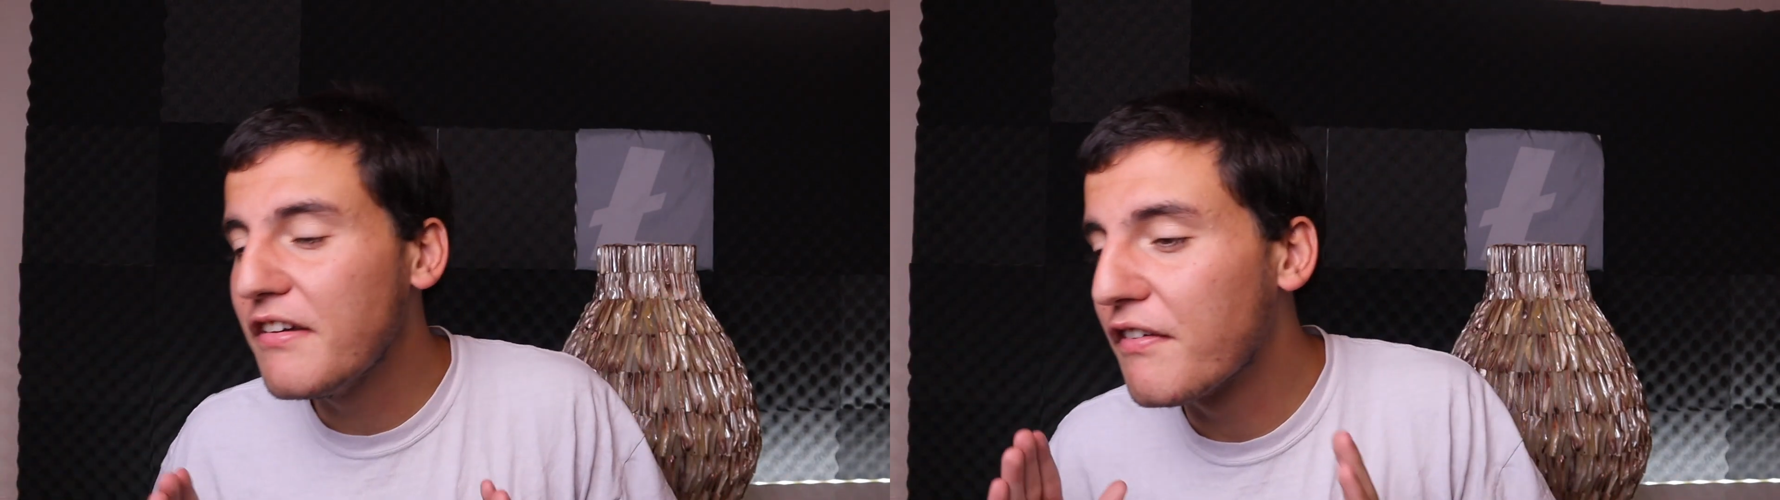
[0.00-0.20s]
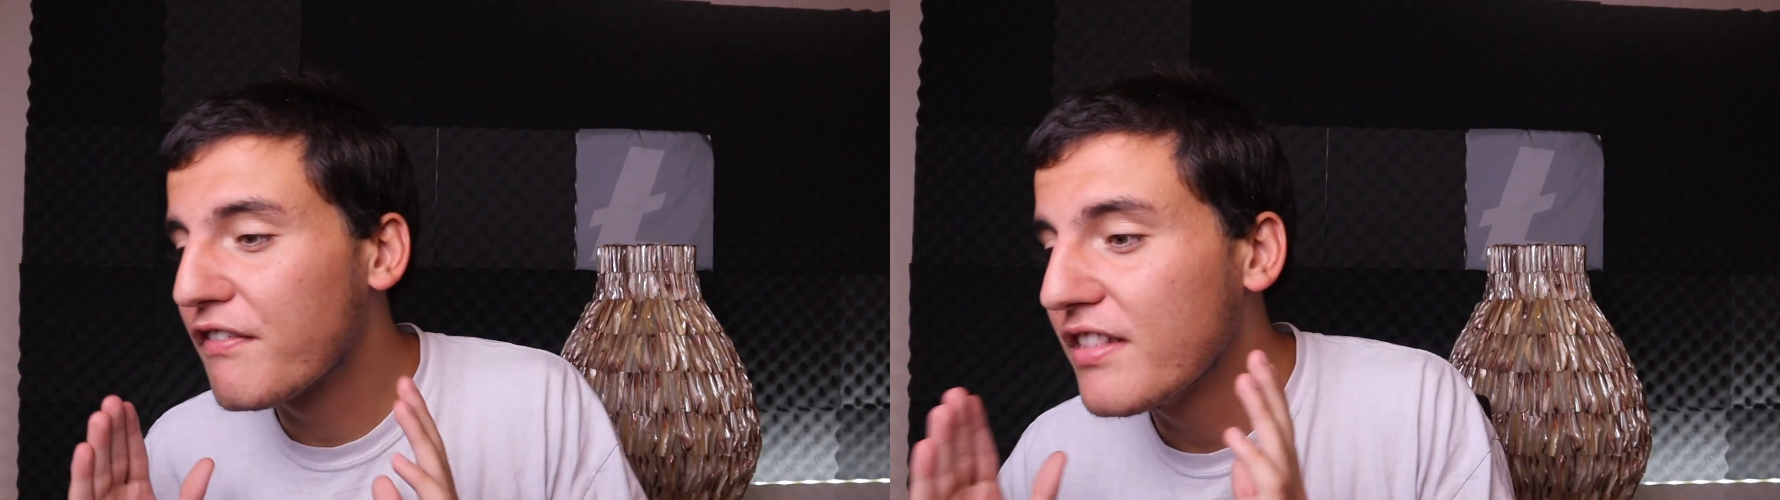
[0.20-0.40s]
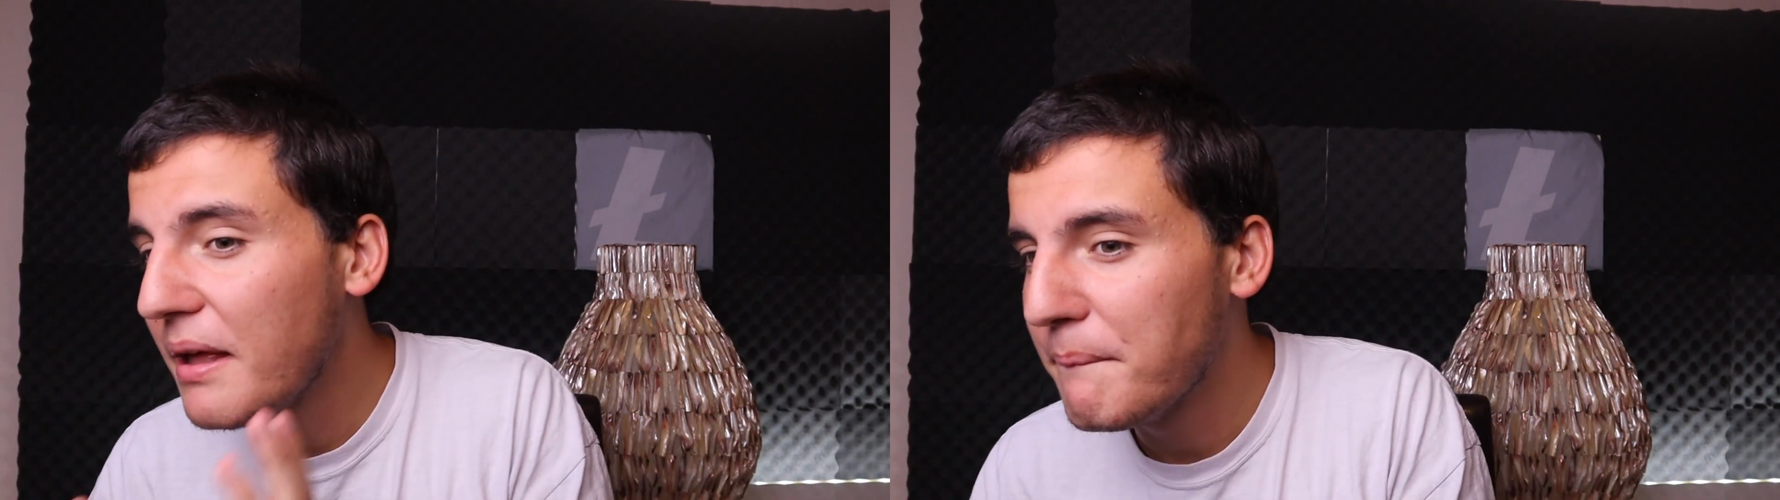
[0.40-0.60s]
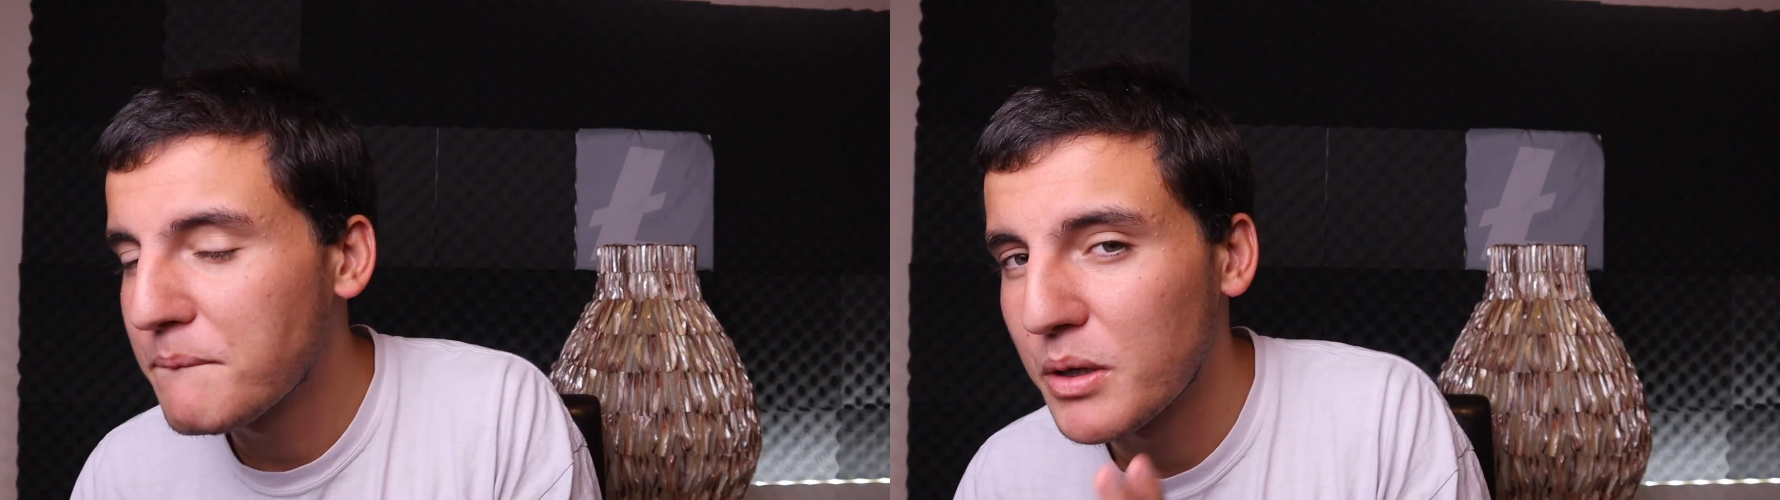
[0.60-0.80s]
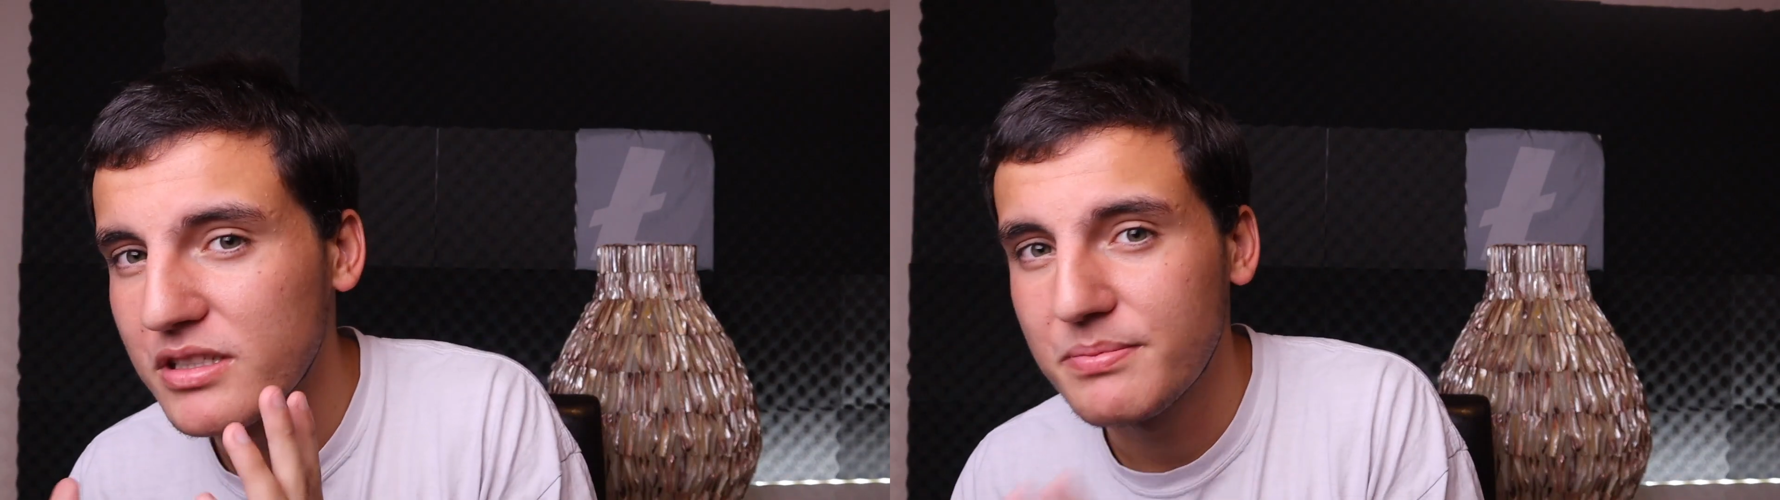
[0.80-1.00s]
flip
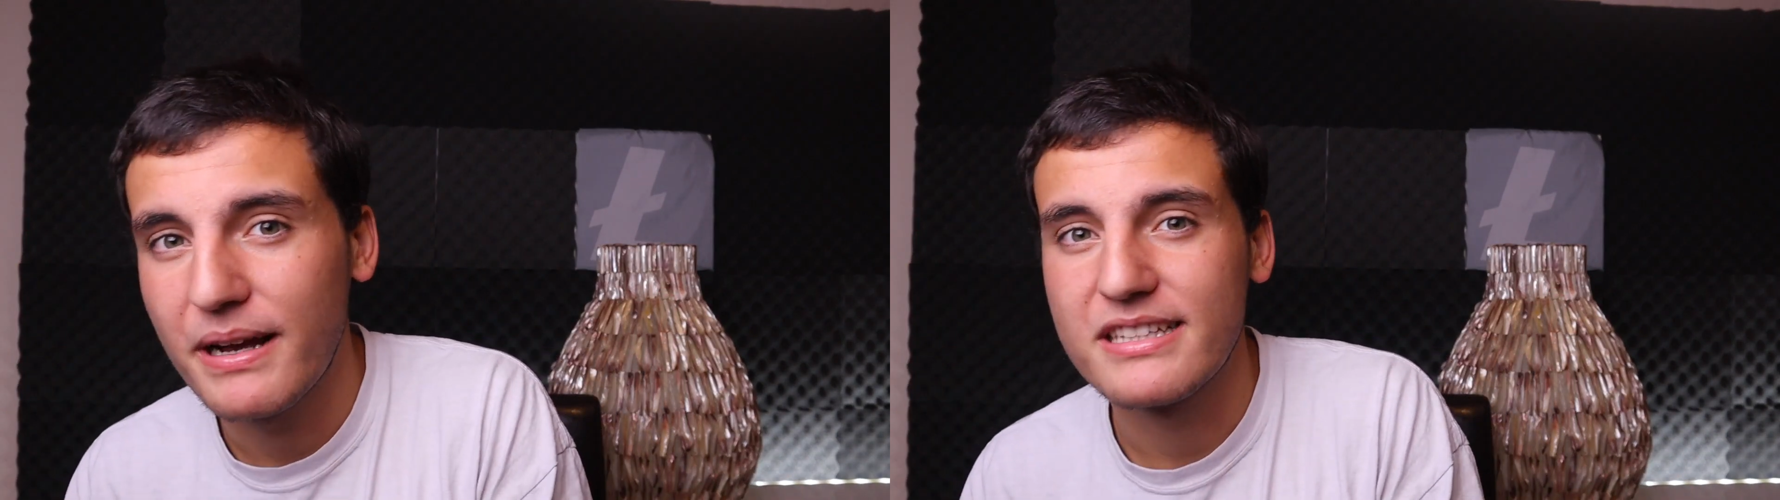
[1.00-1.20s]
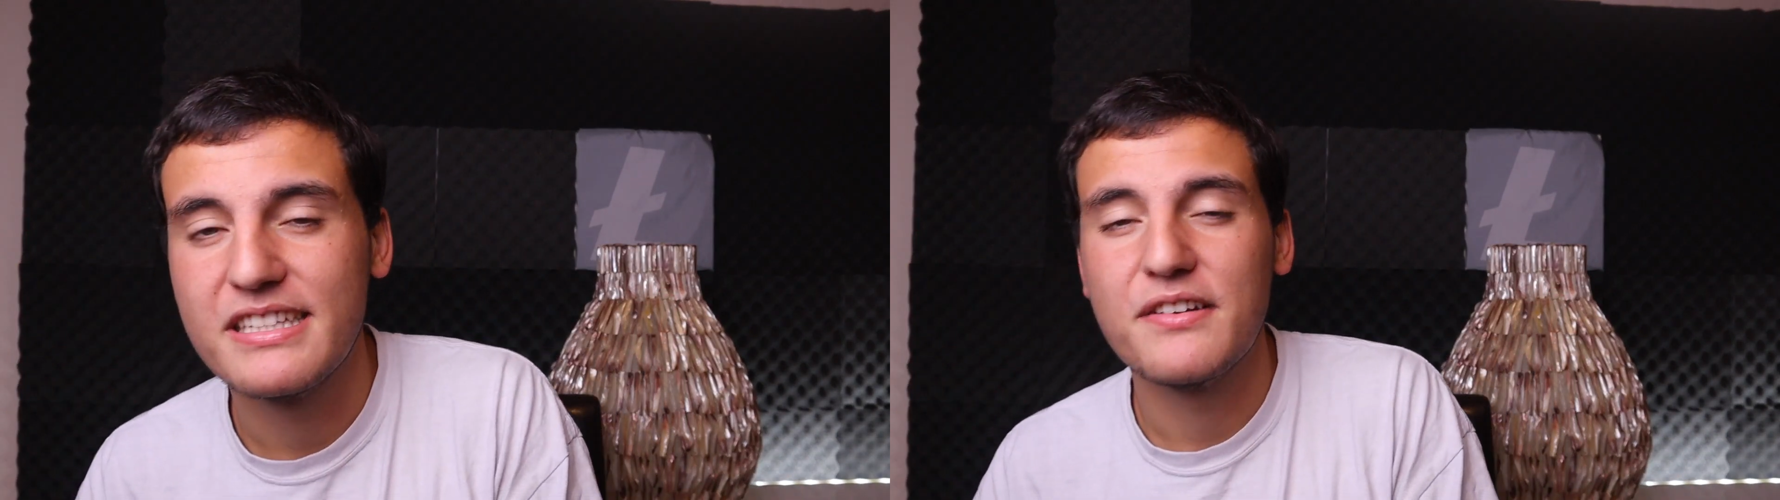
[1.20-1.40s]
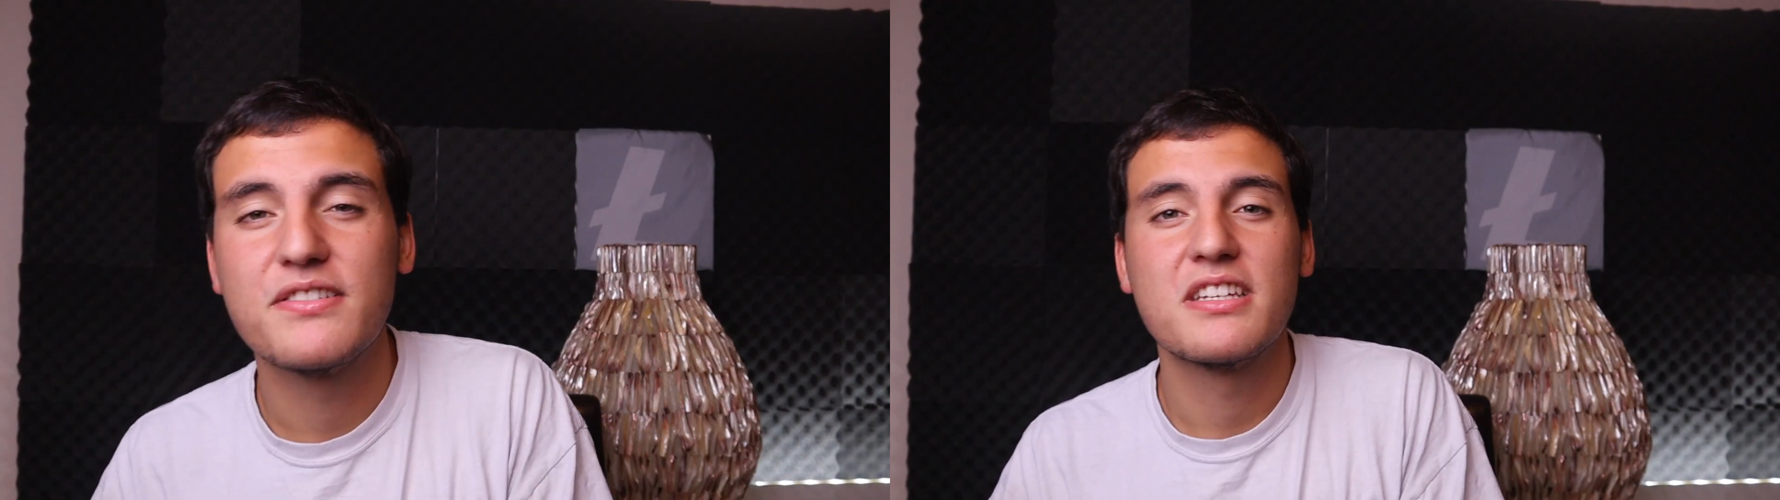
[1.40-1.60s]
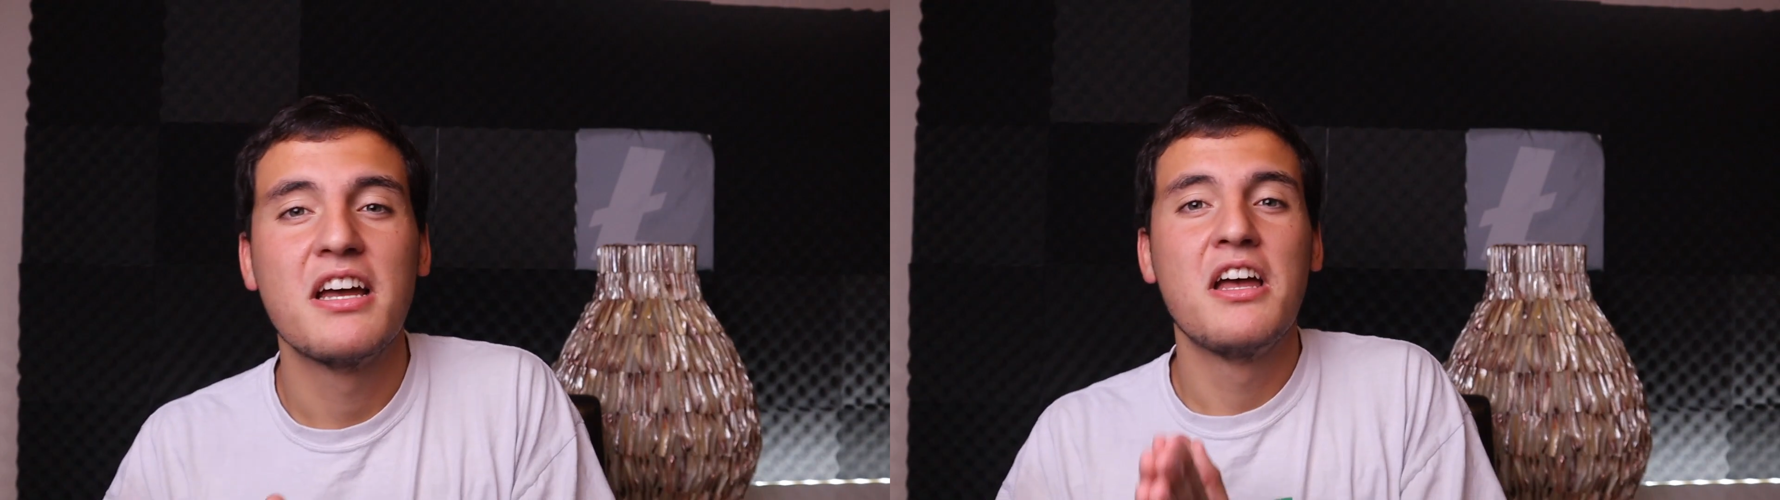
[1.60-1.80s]
perspectives